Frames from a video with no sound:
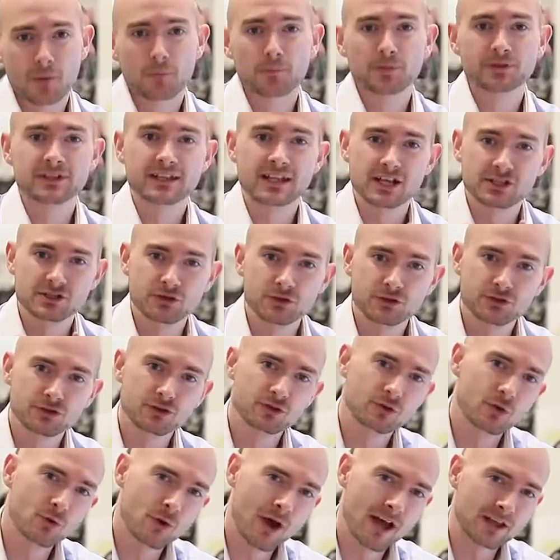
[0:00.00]
the company
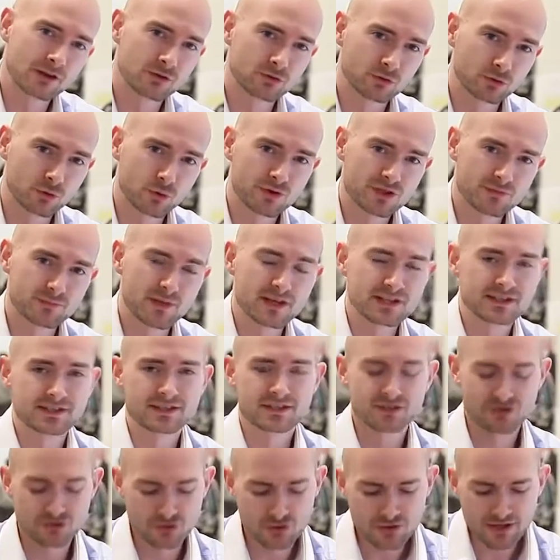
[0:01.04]
is looking to go ahead and grow its
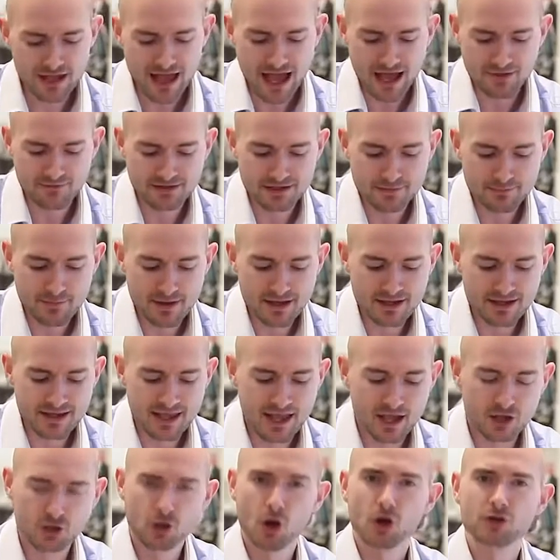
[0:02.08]
business? Do they have any
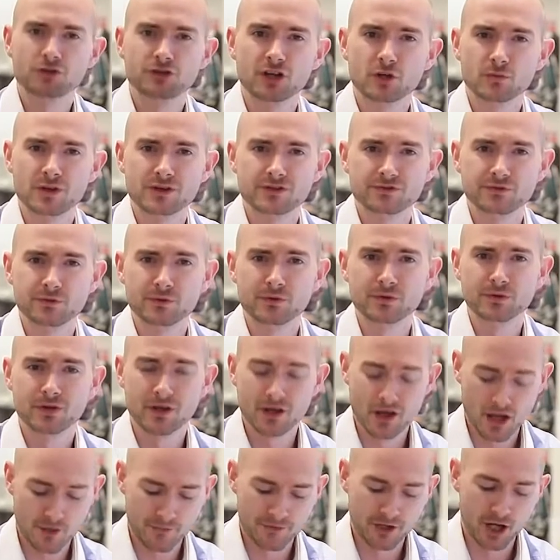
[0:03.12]
big contract wins
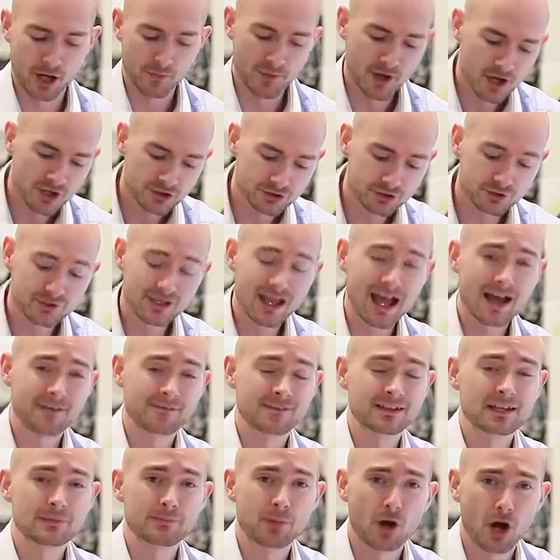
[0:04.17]
coming up? Do
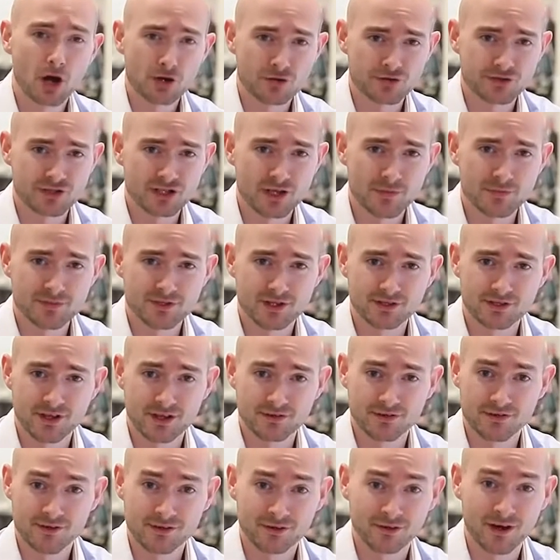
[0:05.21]
they have any
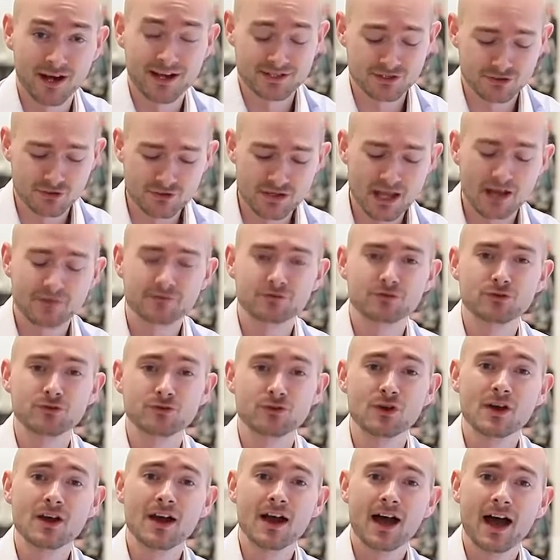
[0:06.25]
partnerships on the horizon? Do they
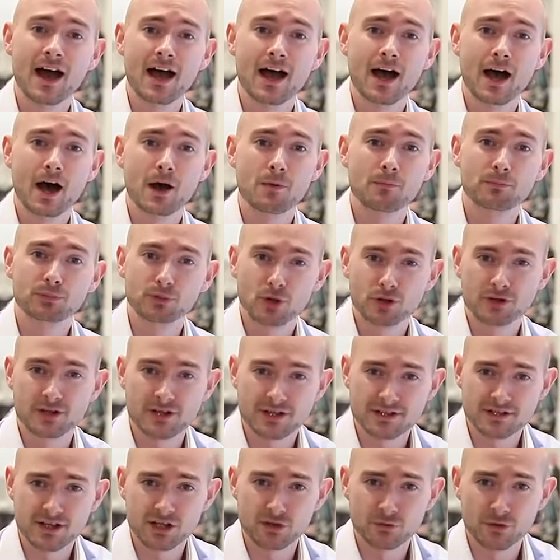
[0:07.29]
have new
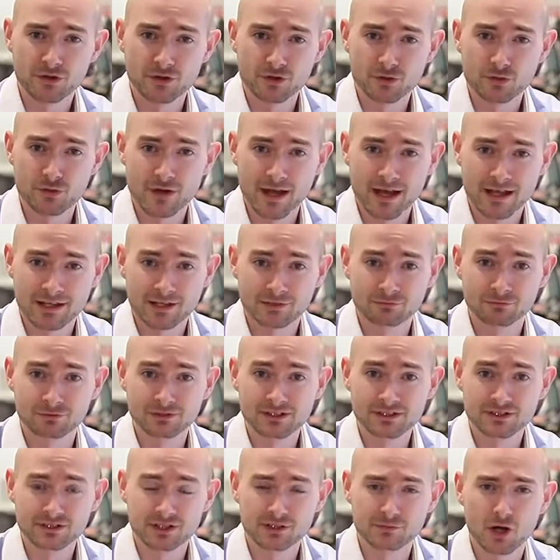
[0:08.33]
products that they want to go
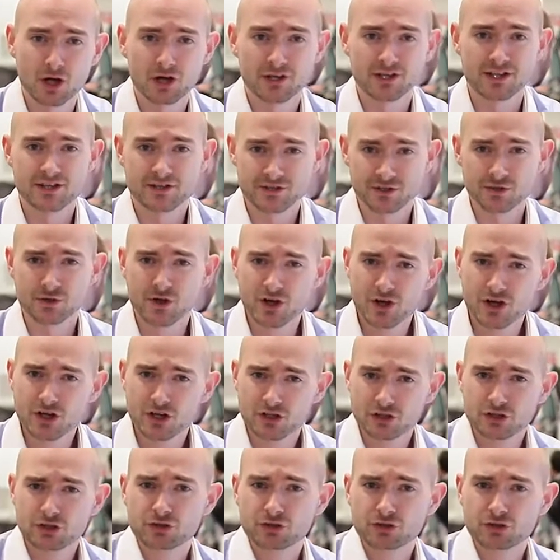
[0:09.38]
ahead and release to the market? So